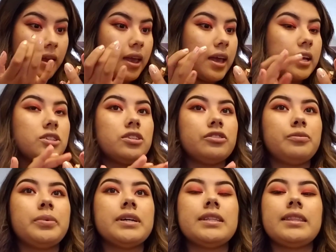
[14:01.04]
And just
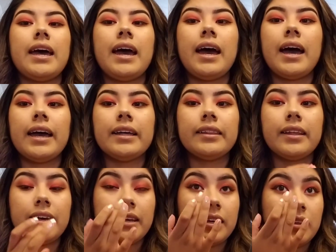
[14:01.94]
put that
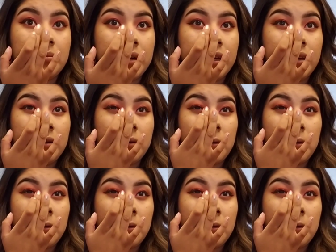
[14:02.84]
highlight in my inner